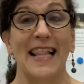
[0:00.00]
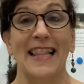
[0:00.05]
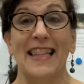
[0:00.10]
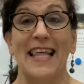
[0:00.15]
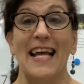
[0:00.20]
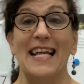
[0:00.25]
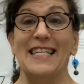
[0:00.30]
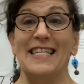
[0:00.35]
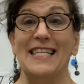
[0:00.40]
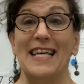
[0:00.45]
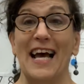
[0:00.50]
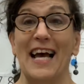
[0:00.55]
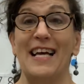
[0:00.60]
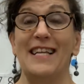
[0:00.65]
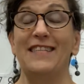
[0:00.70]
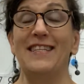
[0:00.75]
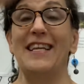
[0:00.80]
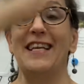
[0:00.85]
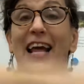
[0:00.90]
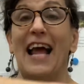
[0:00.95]
That
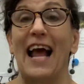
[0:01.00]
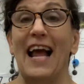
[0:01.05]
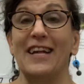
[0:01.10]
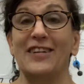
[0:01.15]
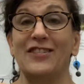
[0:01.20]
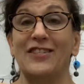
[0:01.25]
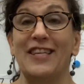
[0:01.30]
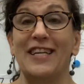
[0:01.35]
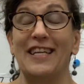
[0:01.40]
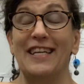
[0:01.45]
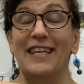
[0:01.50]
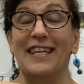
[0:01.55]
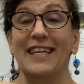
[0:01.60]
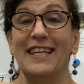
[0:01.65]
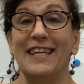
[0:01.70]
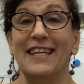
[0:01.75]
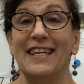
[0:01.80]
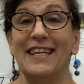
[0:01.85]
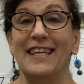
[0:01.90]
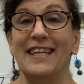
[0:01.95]
does an action,
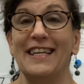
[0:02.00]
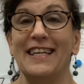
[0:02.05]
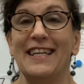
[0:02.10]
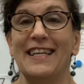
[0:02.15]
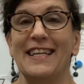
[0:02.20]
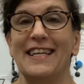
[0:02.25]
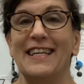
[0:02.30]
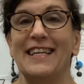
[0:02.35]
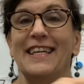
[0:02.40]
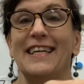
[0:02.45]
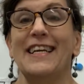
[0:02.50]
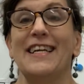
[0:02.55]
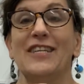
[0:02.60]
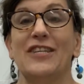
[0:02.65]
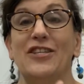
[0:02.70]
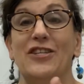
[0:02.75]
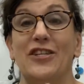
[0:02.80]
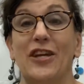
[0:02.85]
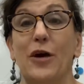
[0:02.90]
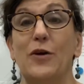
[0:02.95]

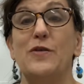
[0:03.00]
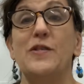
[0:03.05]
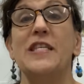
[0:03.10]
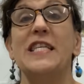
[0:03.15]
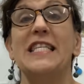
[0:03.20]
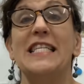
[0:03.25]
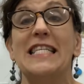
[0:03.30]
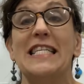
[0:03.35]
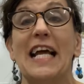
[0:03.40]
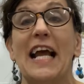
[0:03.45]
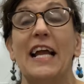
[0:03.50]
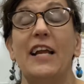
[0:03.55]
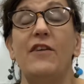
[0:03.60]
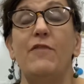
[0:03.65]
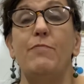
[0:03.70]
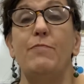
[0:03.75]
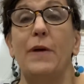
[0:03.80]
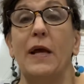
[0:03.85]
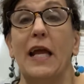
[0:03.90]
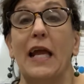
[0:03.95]
shows a state
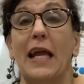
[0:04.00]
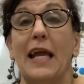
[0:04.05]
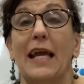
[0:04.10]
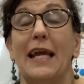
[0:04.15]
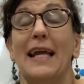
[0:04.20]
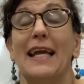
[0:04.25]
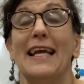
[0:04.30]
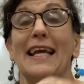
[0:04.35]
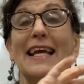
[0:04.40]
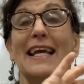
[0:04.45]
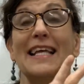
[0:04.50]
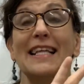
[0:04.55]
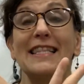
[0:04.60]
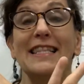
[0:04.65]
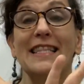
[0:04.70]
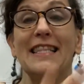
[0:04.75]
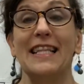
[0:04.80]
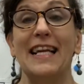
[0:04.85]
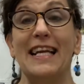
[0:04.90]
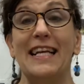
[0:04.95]
of being,
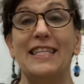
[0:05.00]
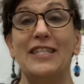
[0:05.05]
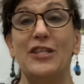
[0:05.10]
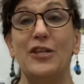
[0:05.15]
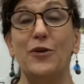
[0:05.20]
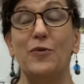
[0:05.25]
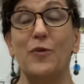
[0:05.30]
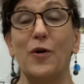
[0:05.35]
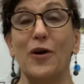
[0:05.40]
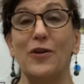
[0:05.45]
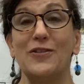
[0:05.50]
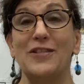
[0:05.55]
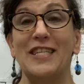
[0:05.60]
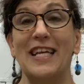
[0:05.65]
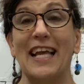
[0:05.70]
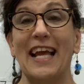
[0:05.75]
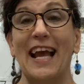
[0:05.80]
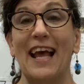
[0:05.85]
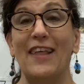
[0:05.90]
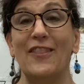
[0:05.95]
links two words
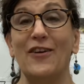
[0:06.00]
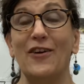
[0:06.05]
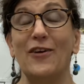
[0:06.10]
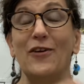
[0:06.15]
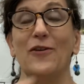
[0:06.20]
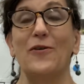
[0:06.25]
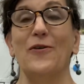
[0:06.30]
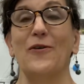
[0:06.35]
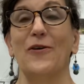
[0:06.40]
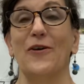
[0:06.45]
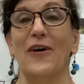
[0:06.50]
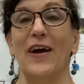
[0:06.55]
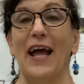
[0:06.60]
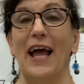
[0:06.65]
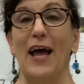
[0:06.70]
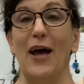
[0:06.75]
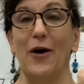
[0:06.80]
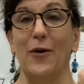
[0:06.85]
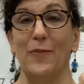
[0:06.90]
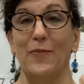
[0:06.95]
together, or
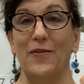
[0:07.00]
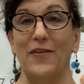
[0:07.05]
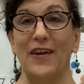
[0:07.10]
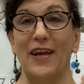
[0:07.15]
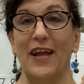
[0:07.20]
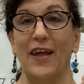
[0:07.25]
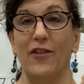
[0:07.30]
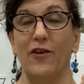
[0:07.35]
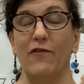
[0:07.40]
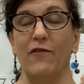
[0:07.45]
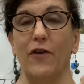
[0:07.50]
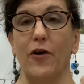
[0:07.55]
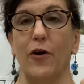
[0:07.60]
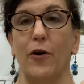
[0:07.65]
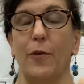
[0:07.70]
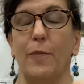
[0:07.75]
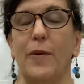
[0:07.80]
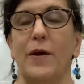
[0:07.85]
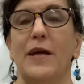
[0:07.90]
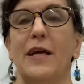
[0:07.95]
helps another
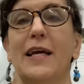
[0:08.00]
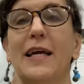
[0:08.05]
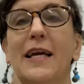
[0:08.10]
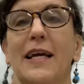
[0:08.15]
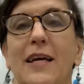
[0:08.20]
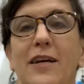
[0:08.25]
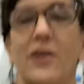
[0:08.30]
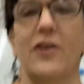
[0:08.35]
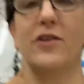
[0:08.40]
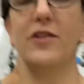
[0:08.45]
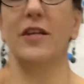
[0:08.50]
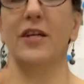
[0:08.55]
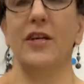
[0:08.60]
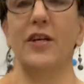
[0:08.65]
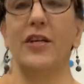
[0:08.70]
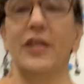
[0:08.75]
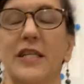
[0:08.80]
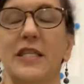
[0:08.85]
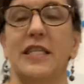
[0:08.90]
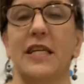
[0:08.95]
verb.
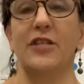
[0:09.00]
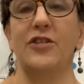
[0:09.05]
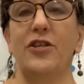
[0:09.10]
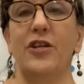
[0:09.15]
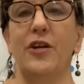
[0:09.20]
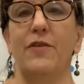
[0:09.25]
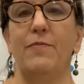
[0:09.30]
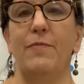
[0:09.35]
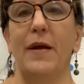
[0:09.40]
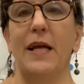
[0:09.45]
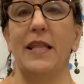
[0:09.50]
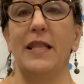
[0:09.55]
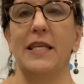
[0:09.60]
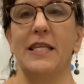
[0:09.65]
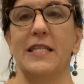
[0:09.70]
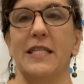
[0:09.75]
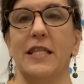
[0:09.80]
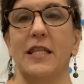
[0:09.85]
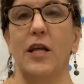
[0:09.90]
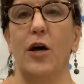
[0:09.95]
Goodness, I should have made
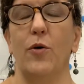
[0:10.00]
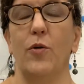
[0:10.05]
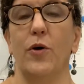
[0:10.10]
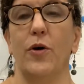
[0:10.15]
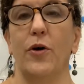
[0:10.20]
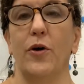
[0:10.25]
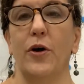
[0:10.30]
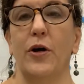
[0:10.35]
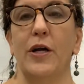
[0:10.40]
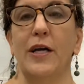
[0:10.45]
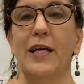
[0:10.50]
this lower.